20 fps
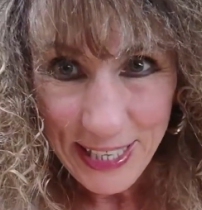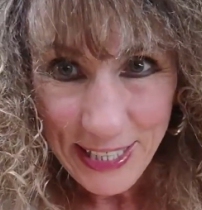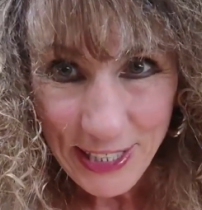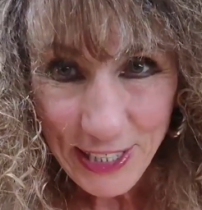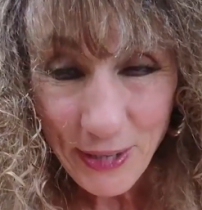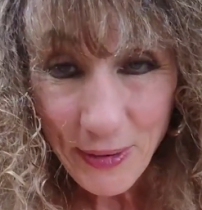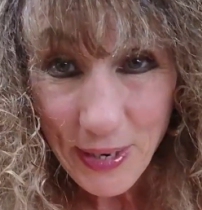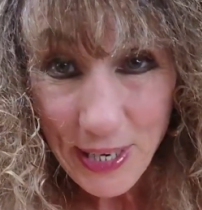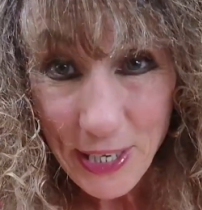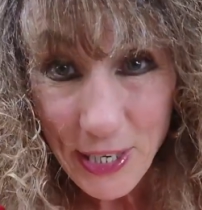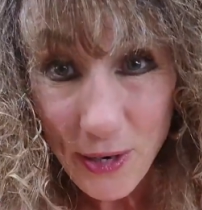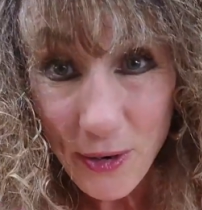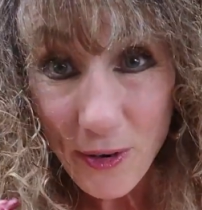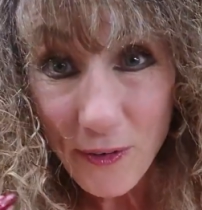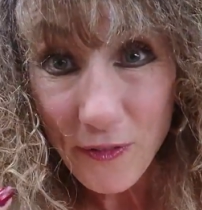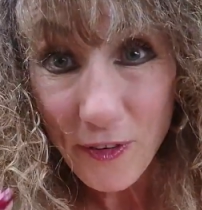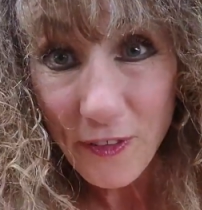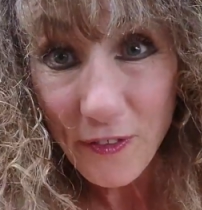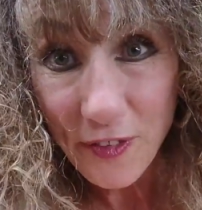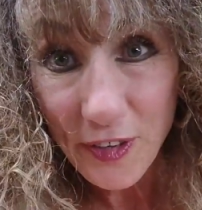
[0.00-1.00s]
so I know
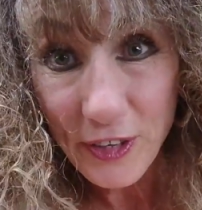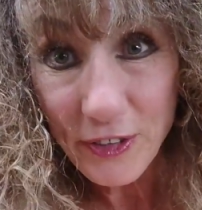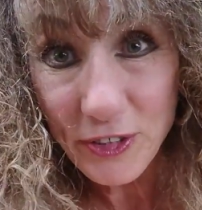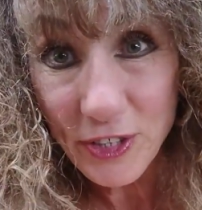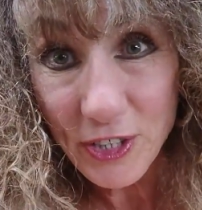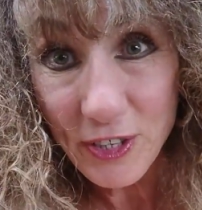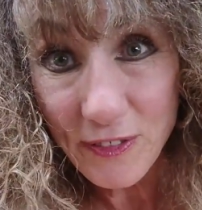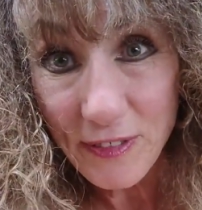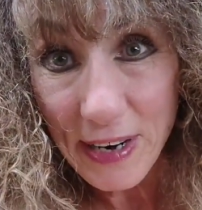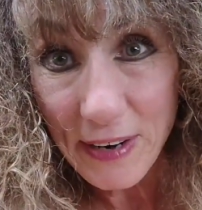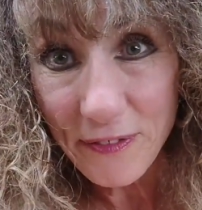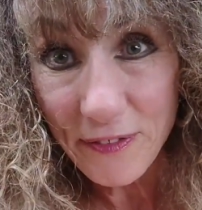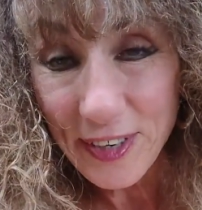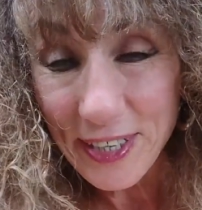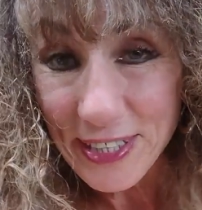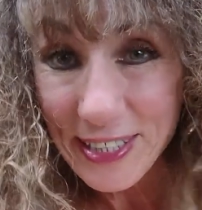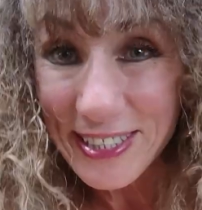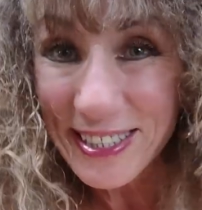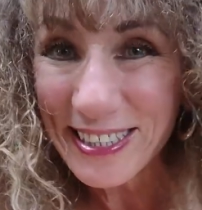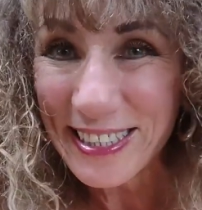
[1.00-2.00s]
for future
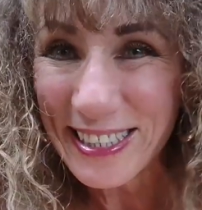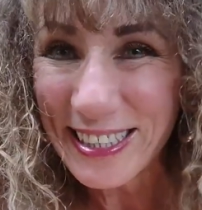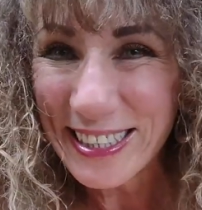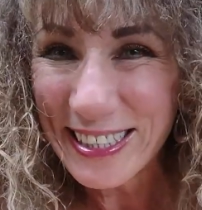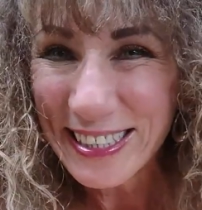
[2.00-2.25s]
reference